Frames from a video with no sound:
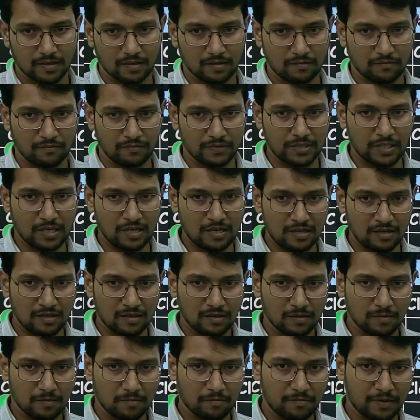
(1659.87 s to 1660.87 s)
With the
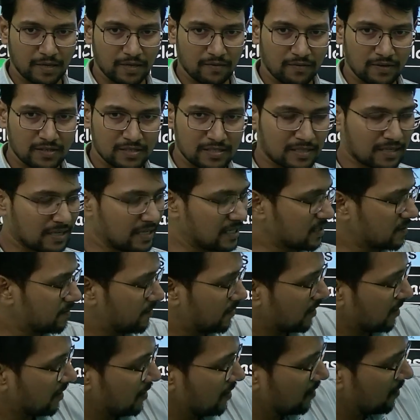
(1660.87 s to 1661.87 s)
previous class
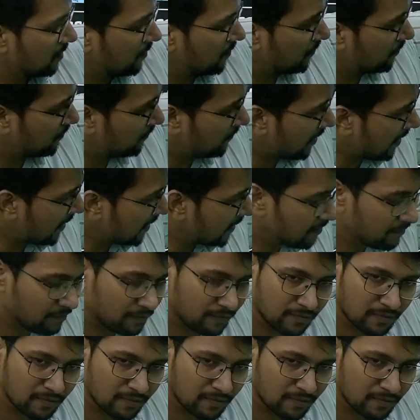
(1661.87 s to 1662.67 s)
mark.